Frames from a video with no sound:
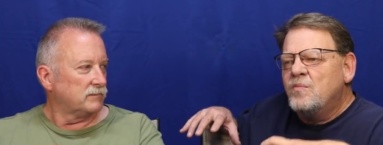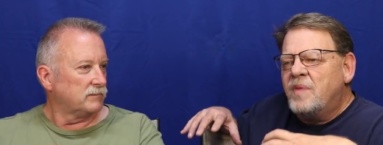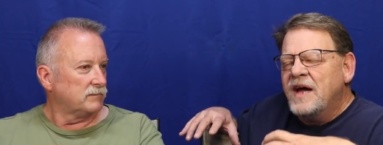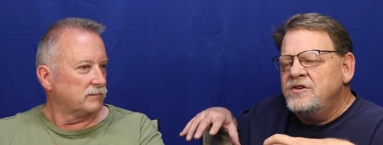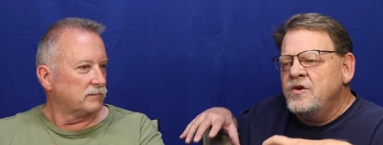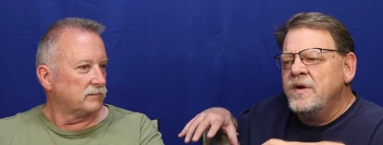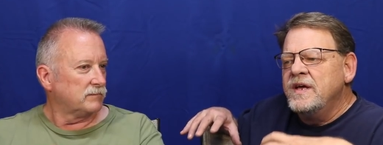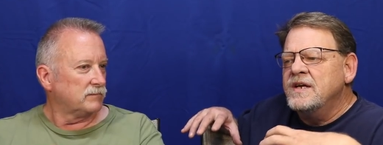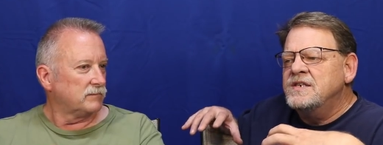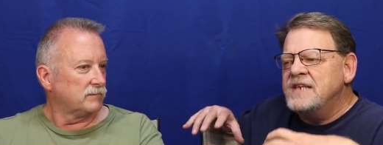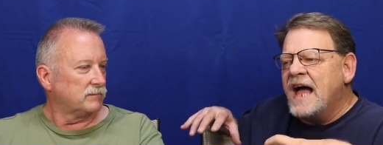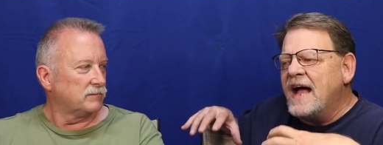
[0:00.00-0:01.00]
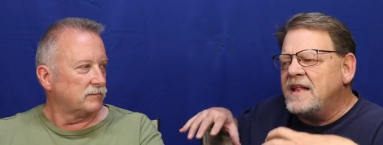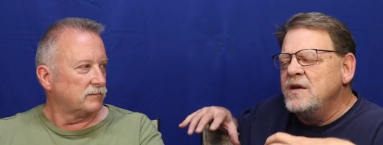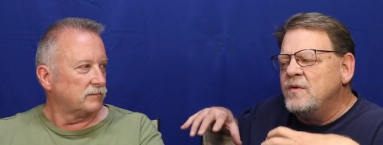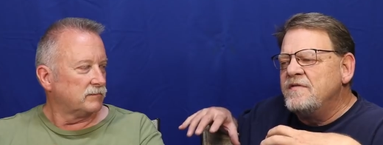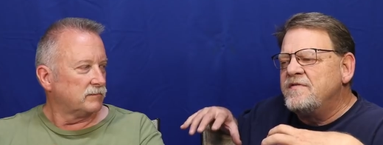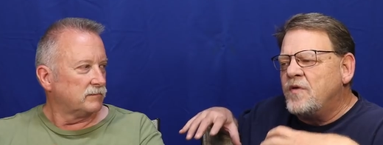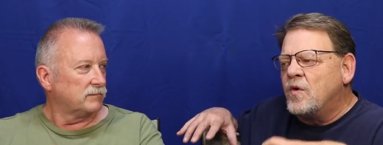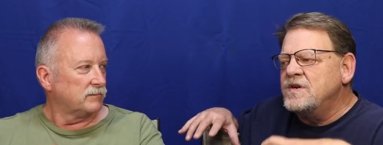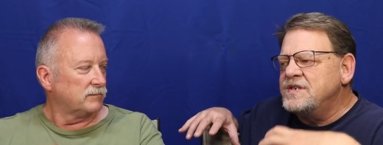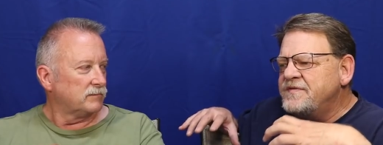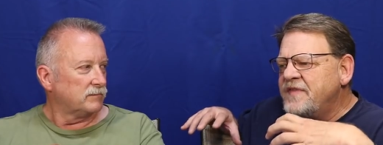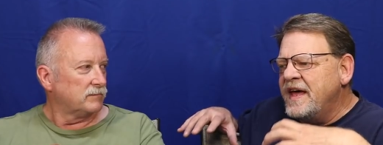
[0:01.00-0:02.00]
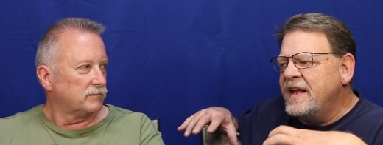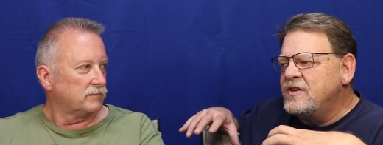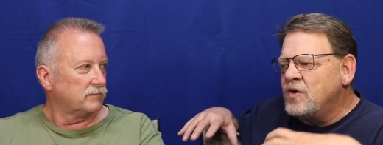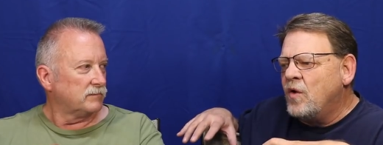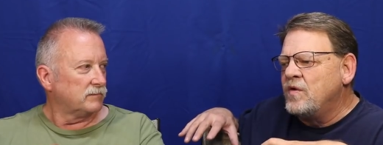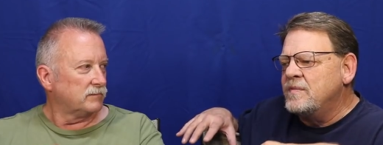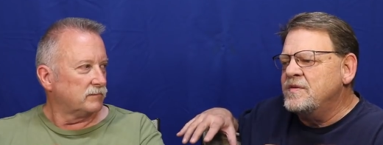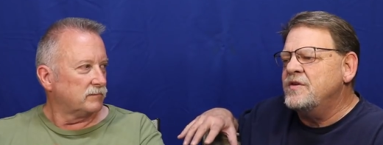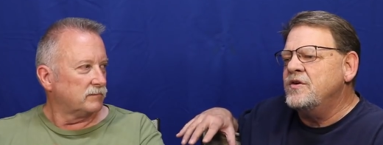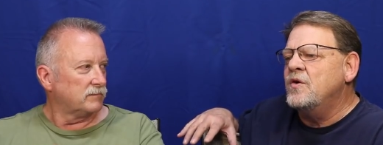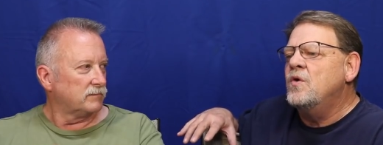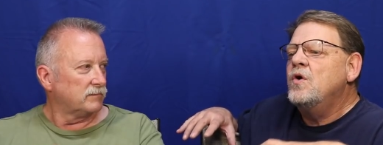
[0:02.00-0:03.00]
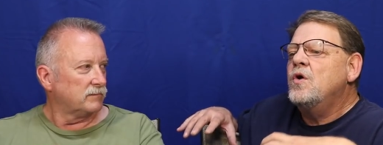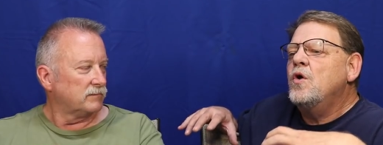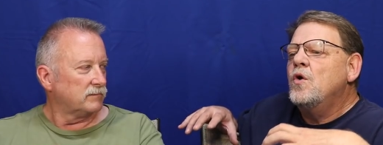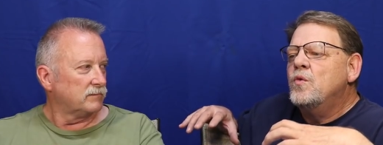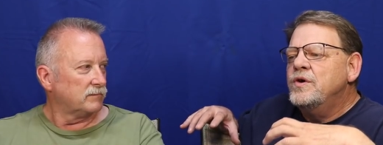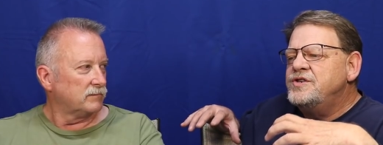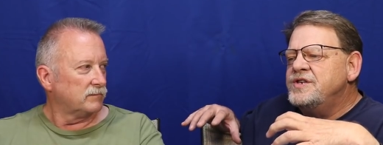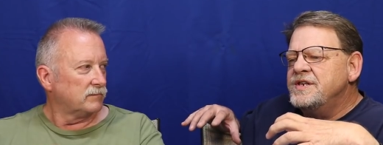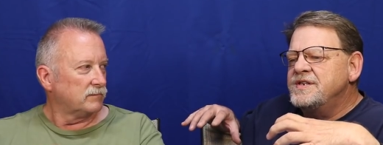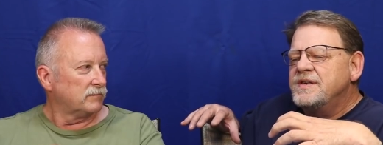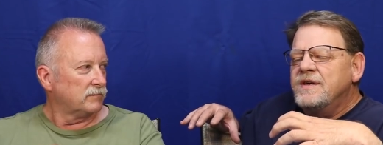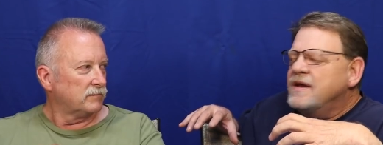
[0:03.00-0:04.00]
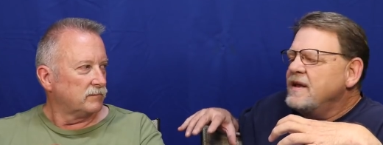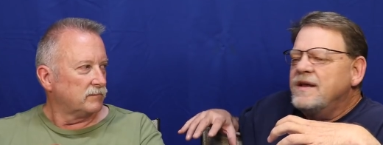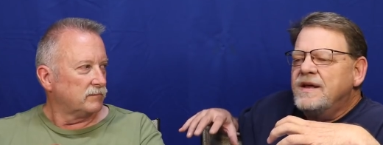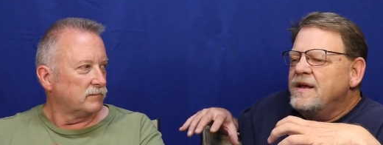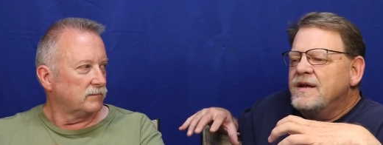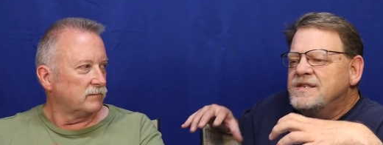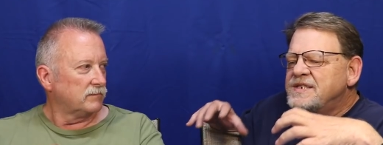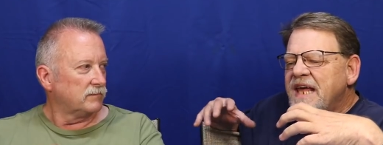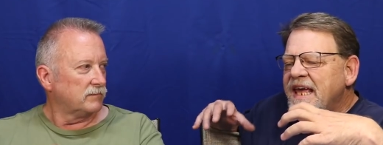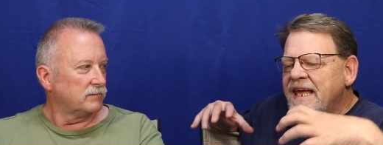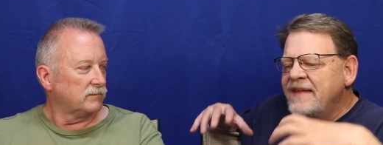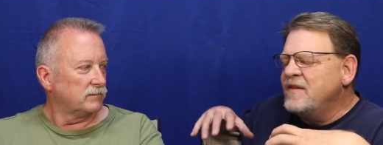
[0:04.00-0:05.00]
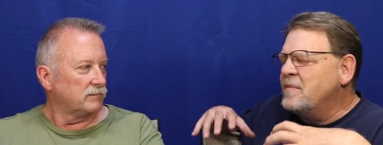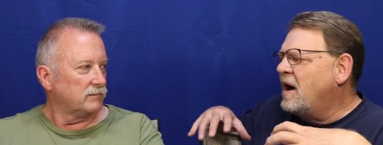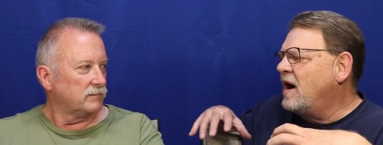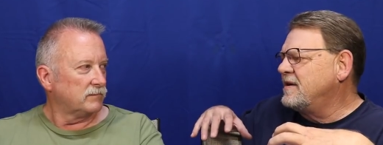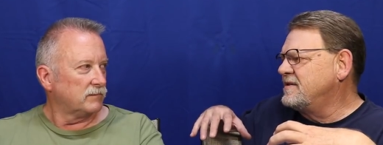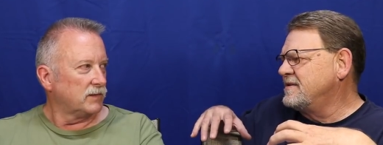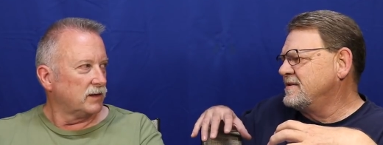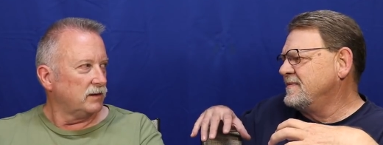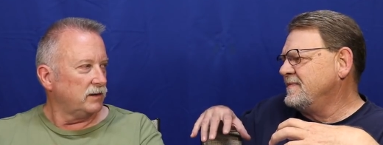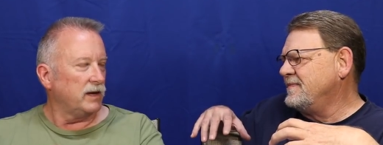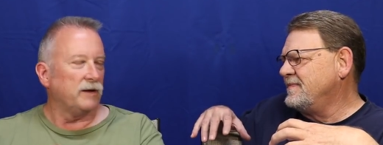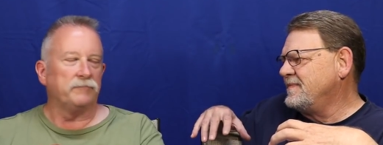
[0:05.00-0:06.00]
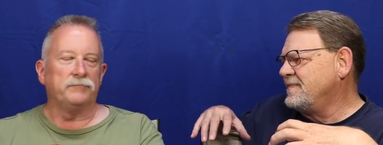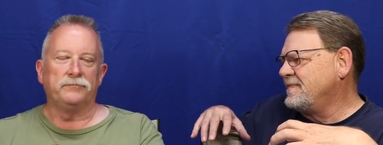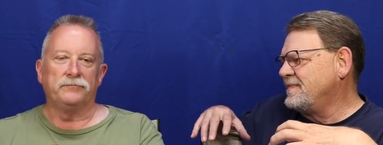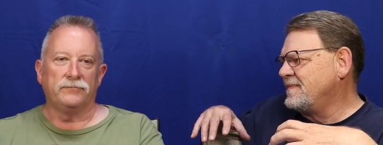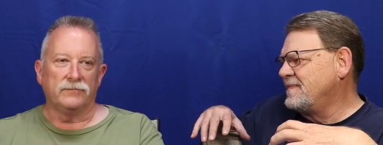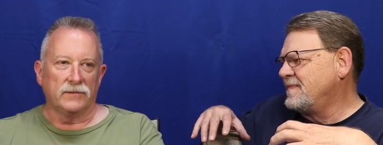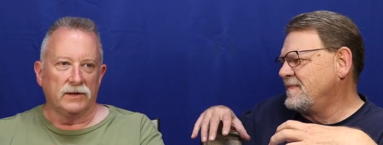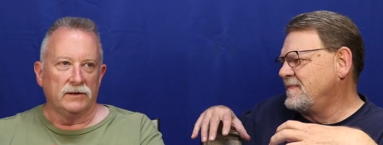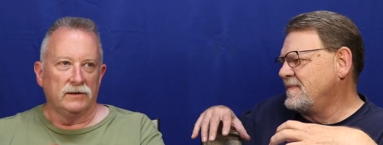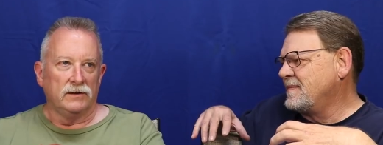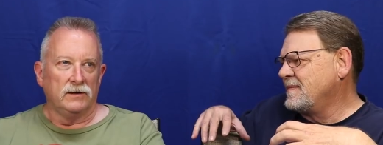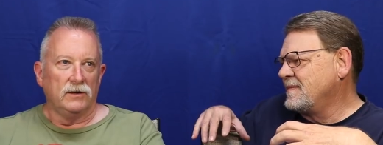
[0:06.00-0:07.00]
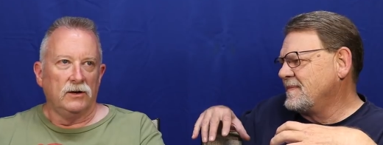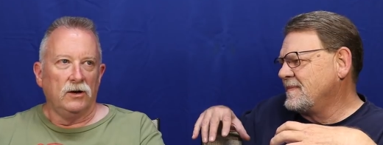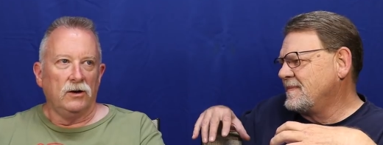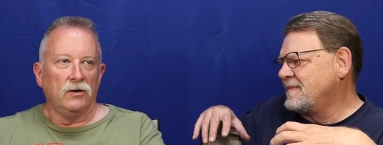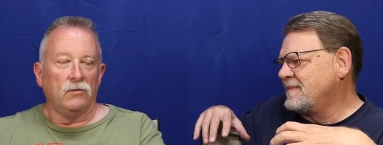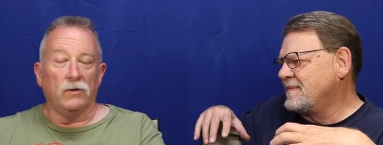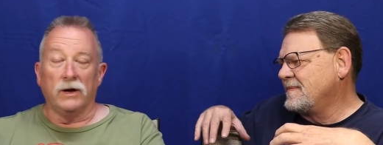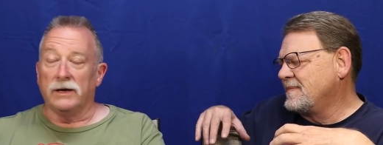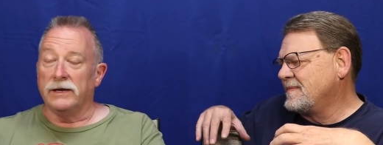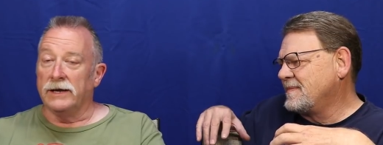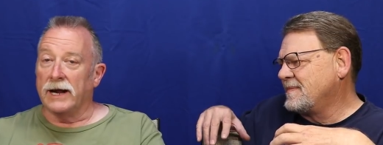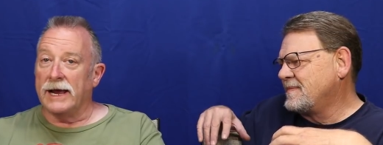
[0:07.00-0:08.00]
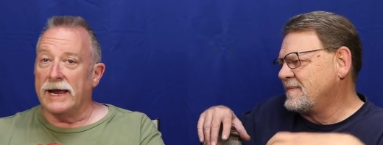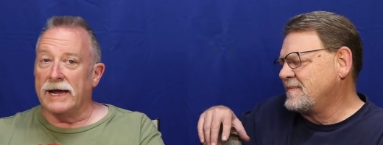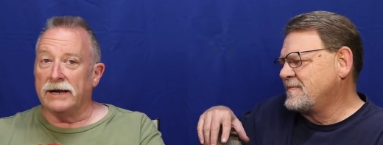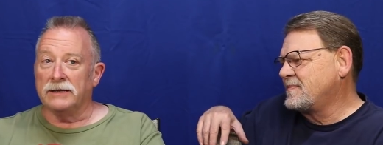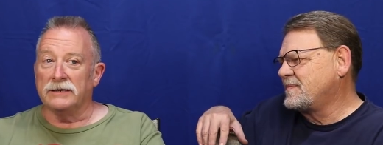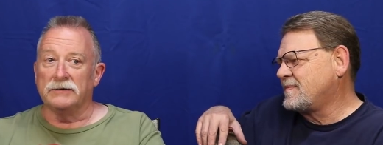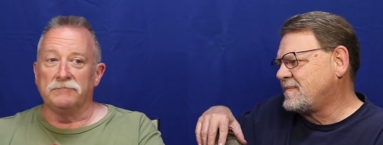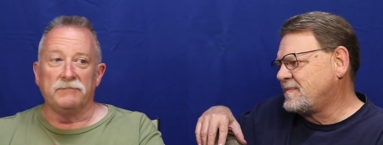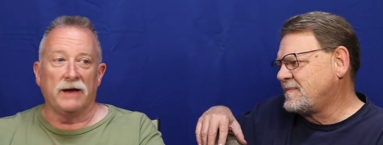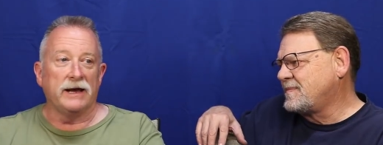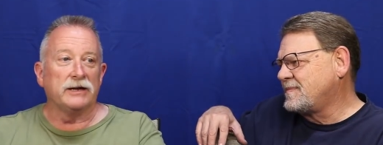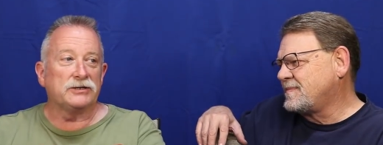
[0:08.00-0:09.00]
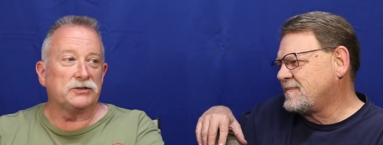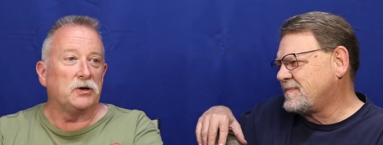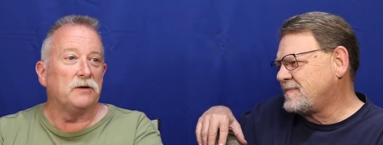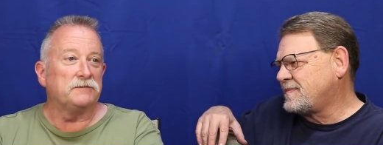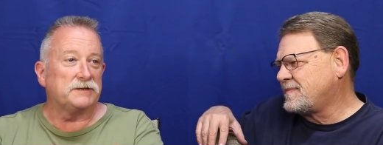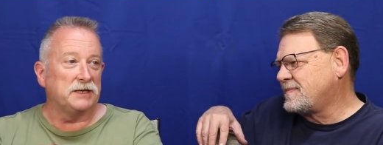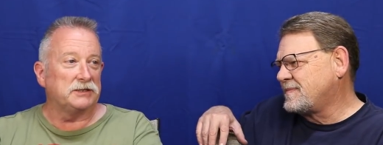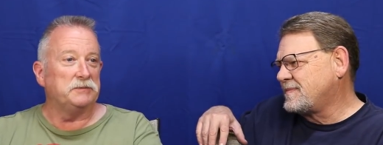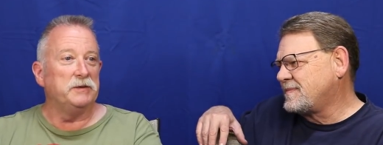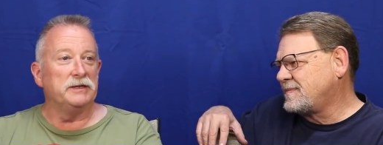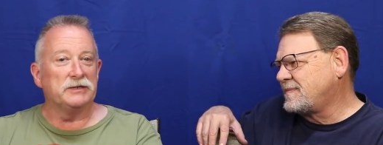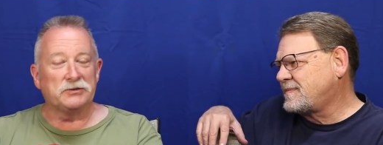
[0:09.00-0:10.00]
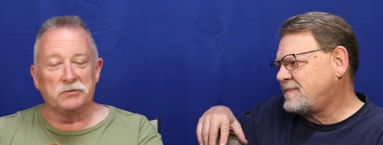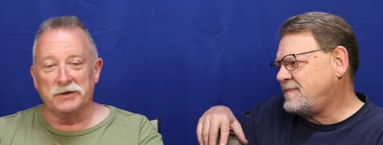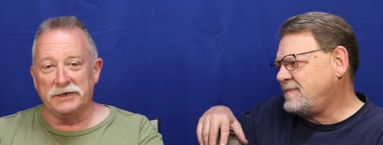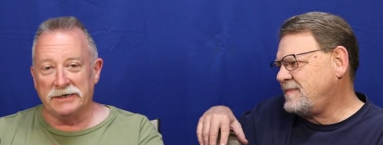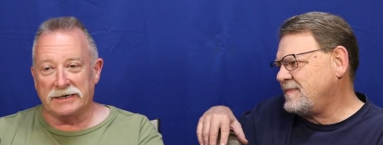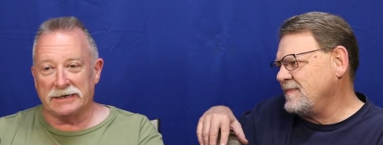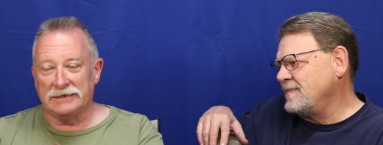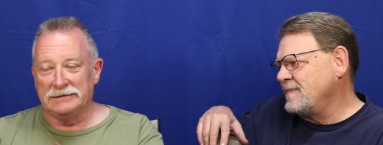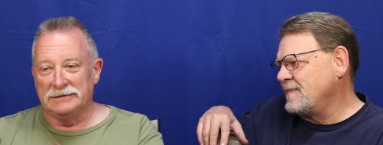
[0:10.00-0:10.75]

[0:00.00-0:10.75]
Speaker 1: by doing exactly what Forrest Fenn told him to do, which is stay in the box.
Speaker 2: Yeah. Well, and I had a solve sent to me this week,